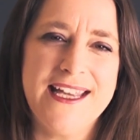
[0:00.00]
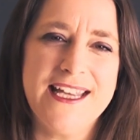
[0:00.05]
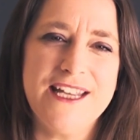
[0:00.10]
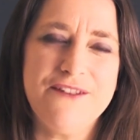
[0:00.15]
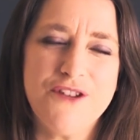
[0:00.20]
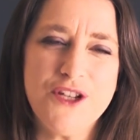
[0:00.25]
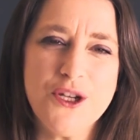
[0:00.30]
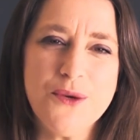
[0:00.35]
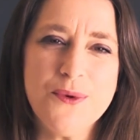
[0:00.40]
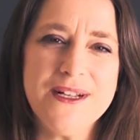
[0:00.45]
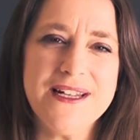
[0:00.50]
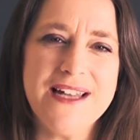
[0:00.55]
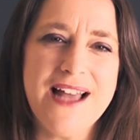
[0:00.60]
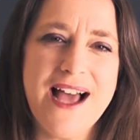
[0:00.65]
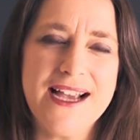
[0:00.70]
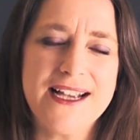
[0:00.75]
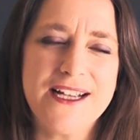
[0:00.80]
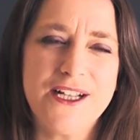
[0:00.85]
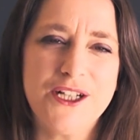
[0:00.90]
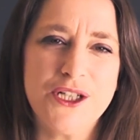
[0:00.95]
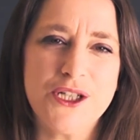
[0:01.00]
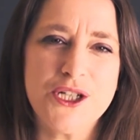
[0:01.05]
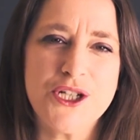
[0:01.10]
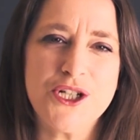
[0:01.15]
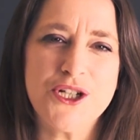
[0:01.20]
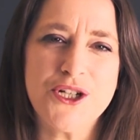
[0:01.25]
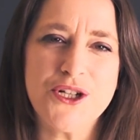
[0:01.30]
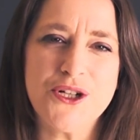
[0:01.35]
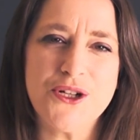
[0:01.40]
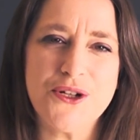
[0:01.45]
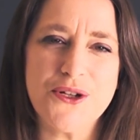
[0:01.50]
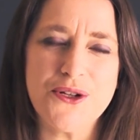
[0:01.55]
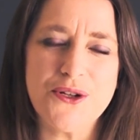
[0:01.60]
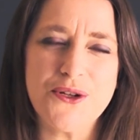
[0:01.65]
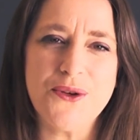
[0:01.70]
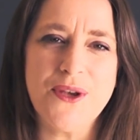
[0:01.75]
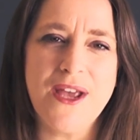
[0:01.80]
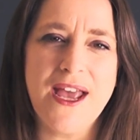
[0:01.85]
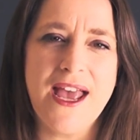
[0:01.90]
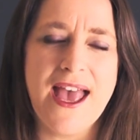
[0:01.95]
If you would like
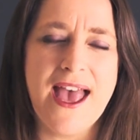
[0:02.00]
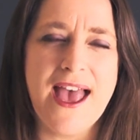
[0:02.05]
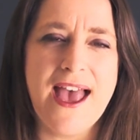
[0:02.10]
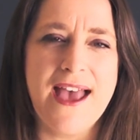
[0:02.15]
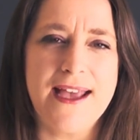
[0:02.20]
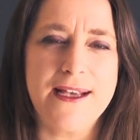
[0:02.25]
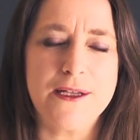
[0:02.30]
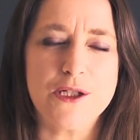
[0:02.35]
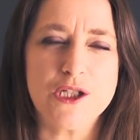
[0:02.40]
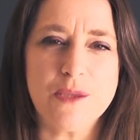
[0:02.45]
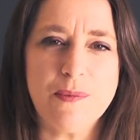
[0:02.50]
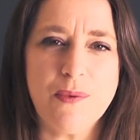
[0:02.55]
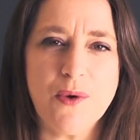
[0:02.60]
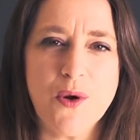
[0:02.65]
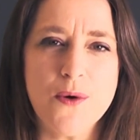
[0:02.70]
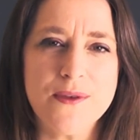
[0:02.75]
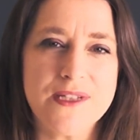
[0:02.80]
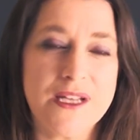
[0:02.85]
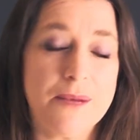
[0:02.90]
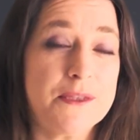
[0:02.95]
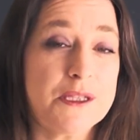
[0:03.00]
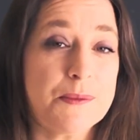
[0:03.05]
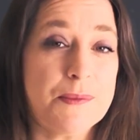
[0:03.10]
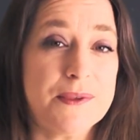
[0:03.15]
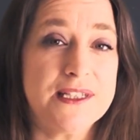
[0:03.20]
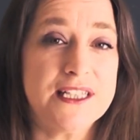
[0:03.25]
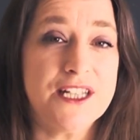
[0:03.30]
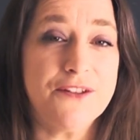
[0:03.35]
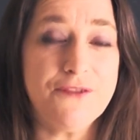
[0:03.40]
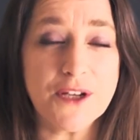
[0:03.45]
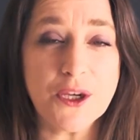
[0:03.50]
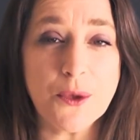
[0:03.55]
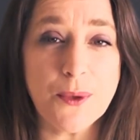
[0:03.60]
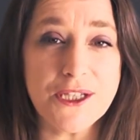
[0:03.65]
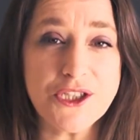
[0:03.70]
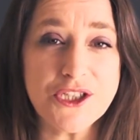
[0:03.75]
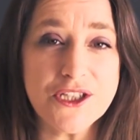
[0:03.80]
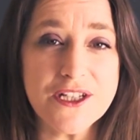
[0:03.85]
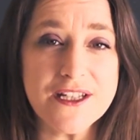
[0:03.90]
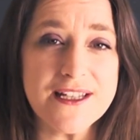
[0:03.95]
to explore some specific
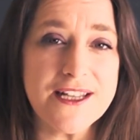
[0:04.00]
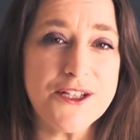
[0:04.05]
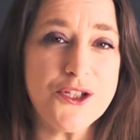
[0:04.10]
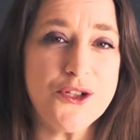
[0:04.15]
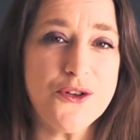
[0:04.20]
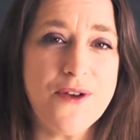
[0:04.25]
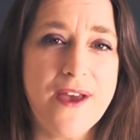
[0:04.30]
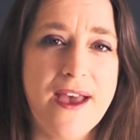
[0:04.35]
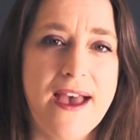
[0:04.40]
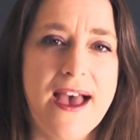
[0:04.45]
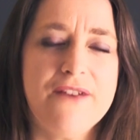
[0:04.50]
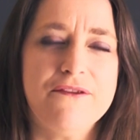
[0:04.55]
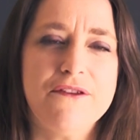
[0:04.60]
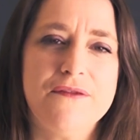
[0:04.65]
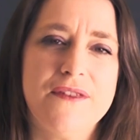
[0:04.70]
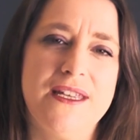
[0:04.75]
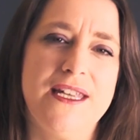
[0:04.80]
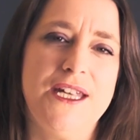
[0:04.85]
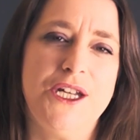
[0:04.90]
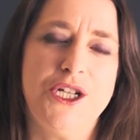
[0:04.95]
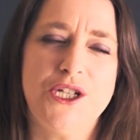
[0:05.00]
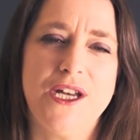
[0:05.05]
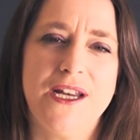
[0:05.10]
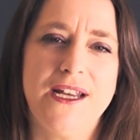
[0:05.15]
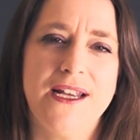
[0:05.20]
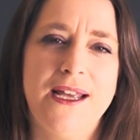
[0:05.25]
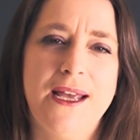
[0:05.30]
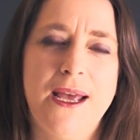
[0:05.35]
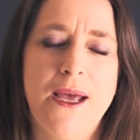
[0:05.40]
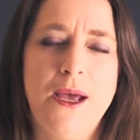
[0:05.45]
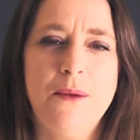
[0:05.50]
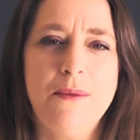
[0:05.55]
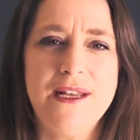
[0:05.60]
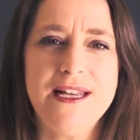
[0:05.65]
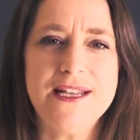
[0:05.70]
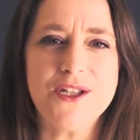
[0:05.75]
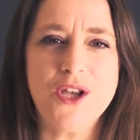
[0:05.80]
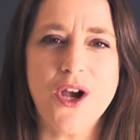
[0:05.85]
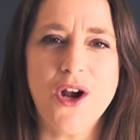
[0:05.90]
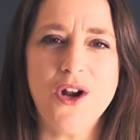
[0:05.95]
questions that you have of the I Ching,
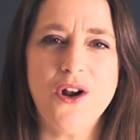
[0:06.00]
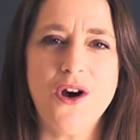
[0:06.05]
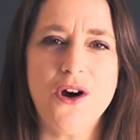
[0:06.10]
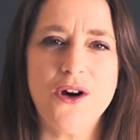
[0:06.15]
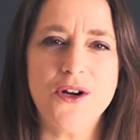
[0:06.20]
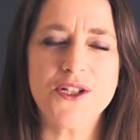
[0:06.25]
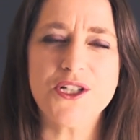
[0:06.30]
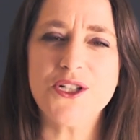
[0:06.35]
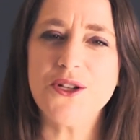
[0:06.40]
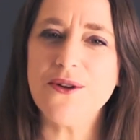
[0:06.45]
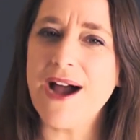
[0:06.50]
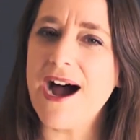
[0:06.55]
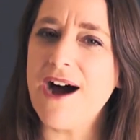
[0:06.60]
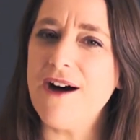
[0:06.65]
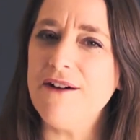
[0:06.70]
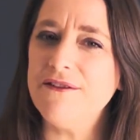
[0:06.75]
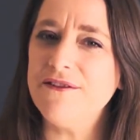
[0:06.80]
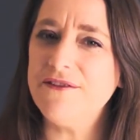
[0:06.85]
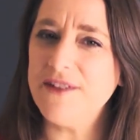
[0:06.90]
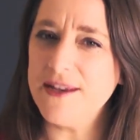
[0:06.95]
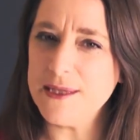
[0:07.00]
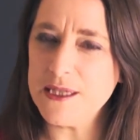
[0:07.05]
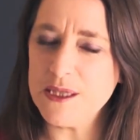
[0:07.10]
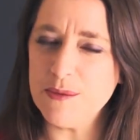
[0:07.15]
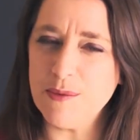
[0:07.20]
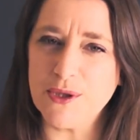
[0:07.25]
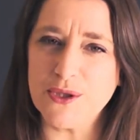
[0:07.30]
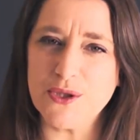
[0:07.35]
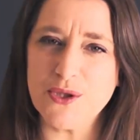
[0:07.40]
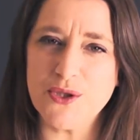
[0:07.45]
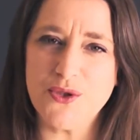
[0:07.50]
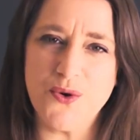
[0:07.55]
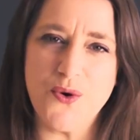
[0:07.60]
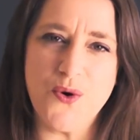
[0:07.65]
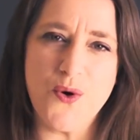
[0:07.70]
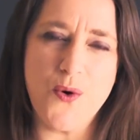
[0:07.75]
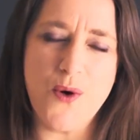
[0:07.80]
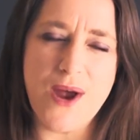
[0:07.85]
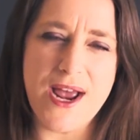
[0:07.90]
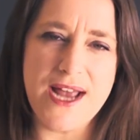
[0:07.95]
please go along to our Facebook
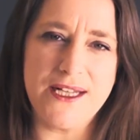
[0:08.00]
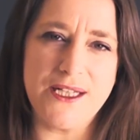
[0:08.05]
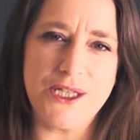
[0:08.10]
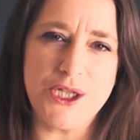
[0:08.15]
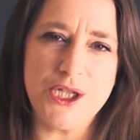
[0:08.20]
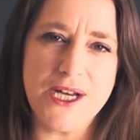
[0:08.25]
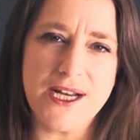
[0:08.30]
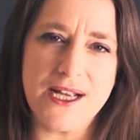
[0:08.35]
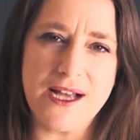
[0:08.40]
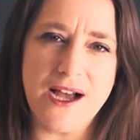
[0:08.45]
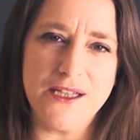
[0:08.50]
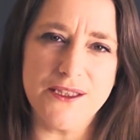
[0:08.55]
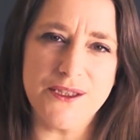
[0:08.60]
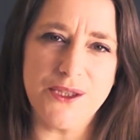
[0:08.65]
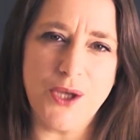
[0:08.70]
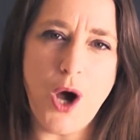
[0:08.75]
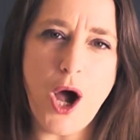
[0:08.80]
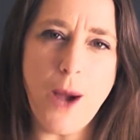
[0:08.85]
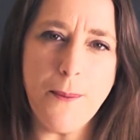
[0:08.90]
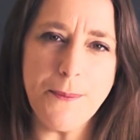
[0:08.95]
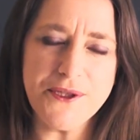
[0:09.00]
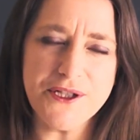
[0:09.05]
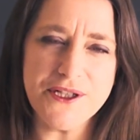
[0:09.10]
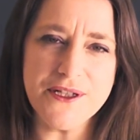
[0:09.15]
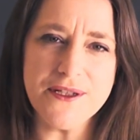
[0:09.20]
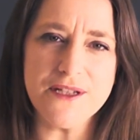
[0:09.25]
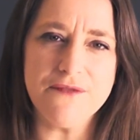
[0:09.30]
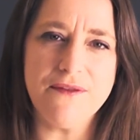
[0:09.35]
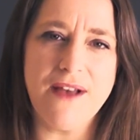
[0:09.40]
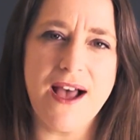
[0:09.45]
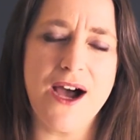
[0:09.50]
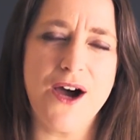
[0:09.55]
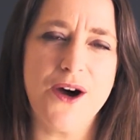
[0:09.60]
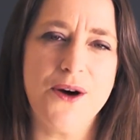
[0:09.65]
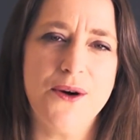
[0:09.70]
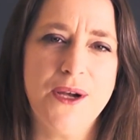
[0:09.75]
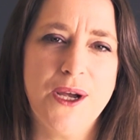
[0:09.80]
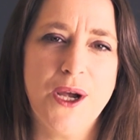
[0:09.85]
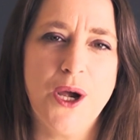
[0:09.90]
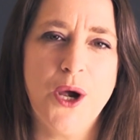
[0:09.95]
store and check out the options of
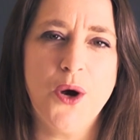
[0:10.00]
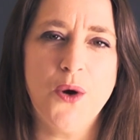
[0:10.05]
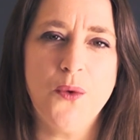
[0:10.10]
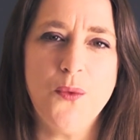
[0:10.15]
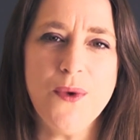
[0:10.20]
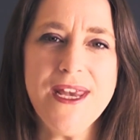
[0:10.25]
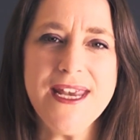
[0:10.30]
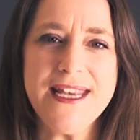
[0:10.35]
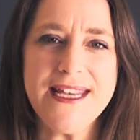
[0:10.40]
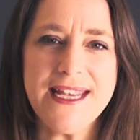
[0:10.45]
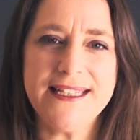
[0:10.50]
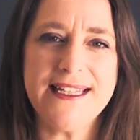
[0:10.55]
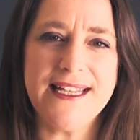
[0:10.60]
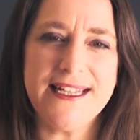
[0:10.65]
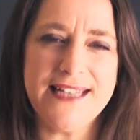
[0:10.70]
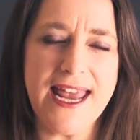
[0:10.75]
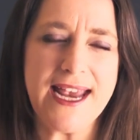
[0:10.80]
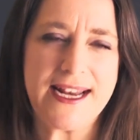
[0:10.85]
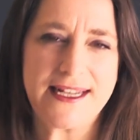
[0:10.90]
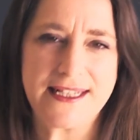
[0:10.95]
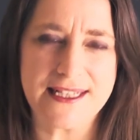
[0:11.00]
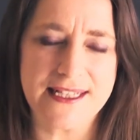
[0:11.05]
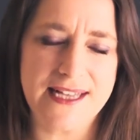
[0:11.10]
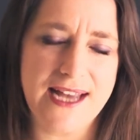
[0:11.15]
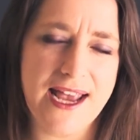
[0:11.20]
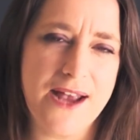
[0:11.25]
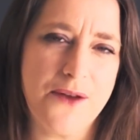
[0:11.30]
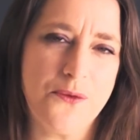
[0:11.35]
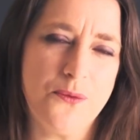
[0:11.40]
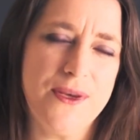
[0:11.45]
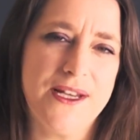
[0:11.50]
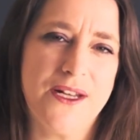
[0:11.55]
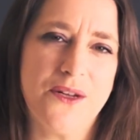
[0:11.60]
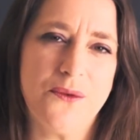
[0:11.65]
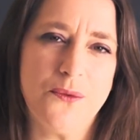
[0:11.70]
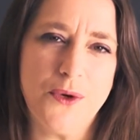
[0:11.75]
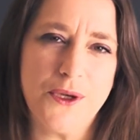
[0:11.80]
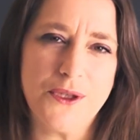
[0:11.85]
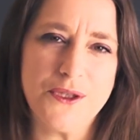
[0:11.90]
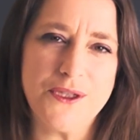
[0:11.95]
how we can connect and we
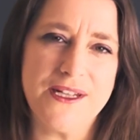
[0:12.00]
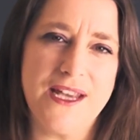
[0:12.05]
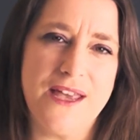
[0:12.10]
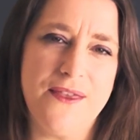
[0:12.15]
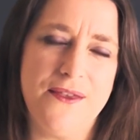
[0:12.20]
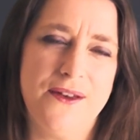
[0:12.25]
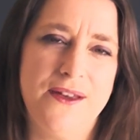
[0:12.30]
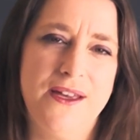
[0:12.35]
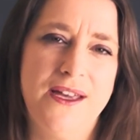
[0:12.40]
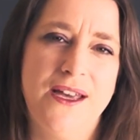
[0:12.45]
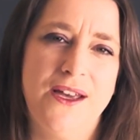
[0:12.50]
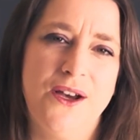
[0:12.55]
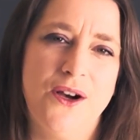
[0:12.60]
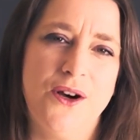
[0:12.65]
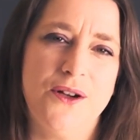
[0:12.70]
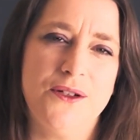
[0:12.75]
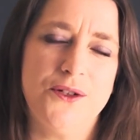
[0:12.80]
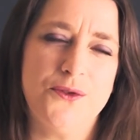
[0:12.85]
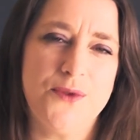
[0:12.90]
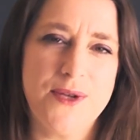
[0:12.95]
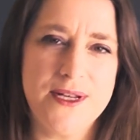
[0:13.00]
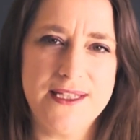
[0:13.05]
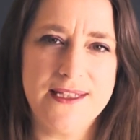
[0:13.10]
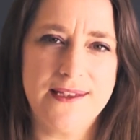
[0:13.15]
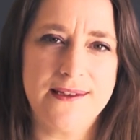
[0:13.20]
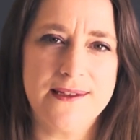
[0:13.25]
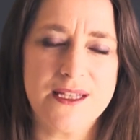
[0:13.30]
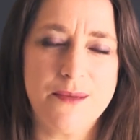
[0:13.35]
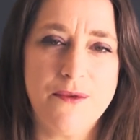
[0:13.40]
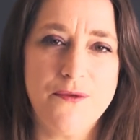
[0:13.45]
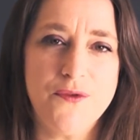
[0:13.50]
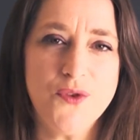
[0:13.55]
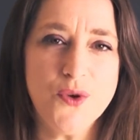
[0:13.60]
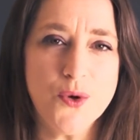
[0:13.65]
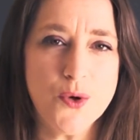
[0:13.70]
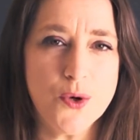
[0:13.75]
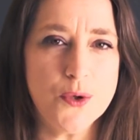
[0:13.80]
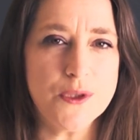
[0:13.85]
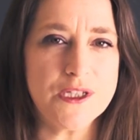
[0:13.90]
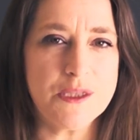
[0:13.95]
can work together on addressing some of
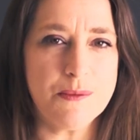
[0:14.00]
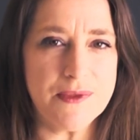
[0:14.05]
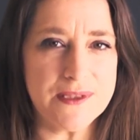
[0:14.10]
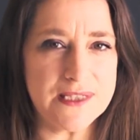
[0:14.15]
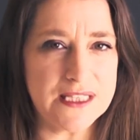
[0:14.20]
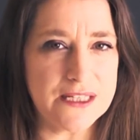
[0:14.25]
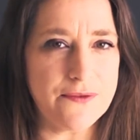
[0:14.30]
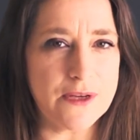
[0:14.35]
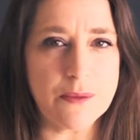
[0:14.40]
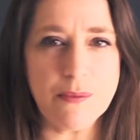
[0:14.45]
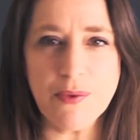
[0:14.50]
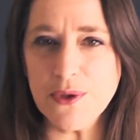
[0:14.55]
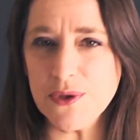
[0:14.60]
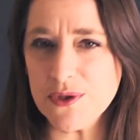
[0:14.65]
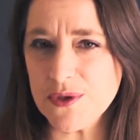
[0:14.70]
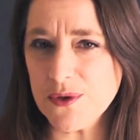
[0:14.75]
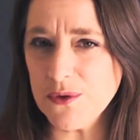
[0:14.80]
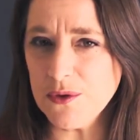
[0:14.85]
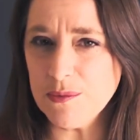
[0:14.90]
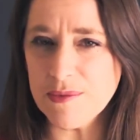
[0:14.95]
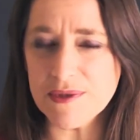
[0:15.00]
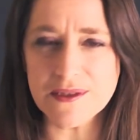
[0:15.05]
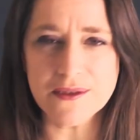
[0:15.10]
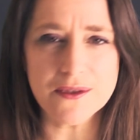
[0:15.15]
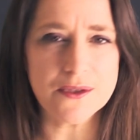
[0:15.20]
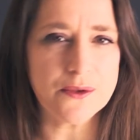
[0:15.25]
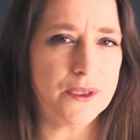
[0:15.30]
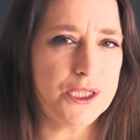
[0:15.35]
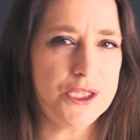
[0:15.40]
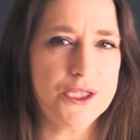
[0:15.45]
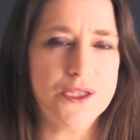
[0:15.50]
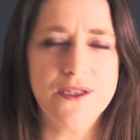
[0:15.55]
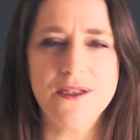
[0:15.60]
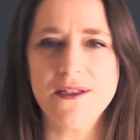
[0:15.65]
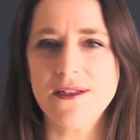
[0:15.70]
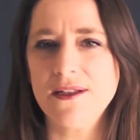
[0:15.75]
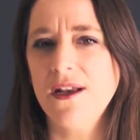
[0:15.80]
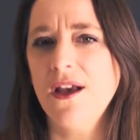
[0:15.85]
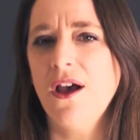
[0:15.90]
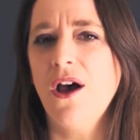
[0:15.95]
your specific personal or business
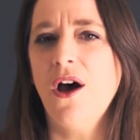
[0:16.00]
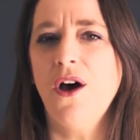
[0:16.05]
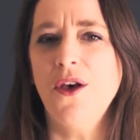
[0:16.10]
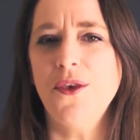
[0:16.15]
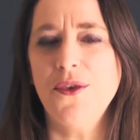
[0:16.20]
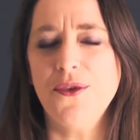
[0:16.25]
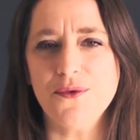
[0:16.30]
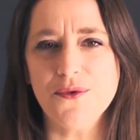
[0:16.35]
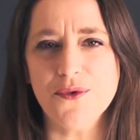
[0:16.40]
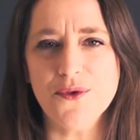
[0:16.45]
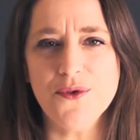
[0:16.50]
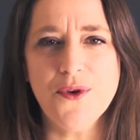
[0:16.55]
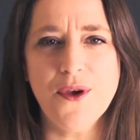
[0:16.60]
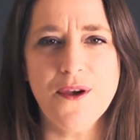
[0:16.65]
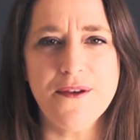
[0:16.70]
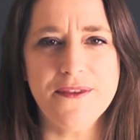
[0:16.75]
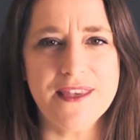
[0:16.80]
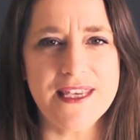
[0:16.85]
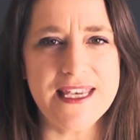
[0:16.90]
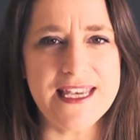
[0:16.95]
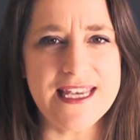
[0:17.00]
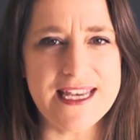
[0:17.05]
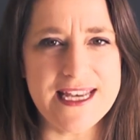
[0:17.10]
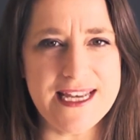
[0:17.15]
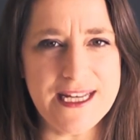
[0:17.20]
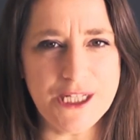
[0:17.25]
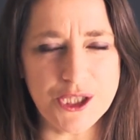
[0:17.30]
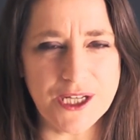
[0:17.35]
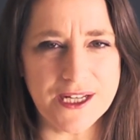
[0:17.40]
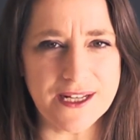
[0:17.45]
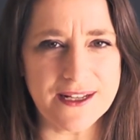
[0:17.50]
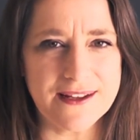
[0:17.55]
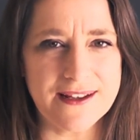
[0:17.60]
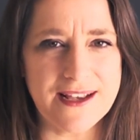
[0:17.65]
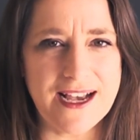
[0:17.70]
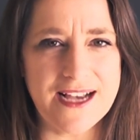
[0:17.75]
questions through the I Ching.